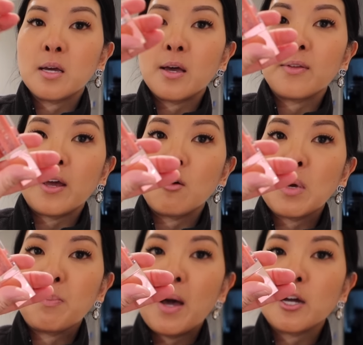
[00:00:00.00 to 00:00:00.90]
And I have
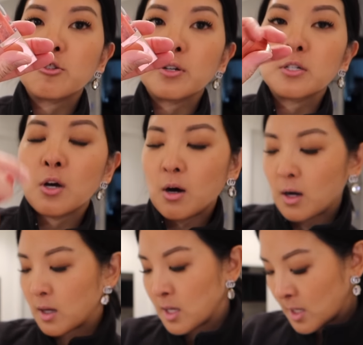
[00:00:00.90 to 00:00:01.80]
my Patrick
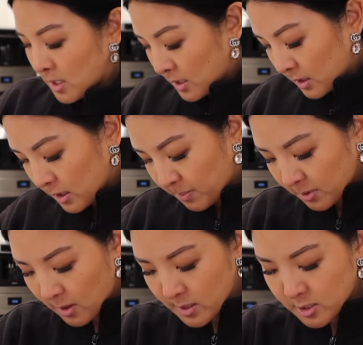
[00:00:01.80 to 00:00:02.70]
Ta lip
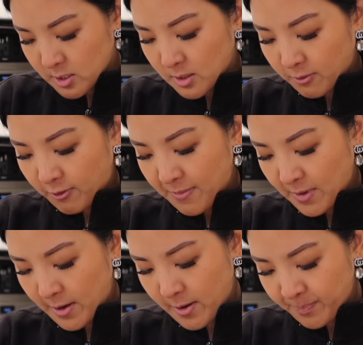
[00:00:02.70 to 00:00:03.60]
gloss just in the front
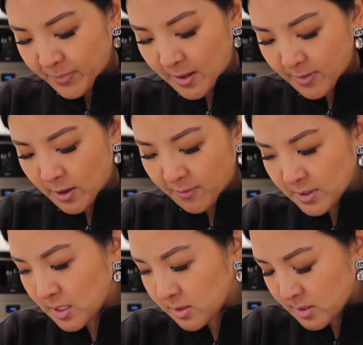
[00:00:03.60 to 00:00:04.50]
there. And then on
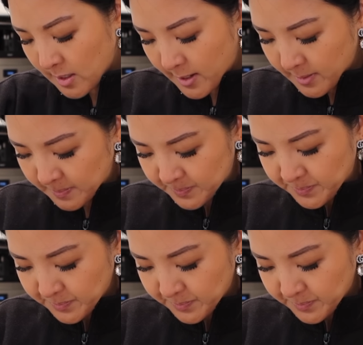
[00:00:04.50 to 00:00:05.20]
the inside,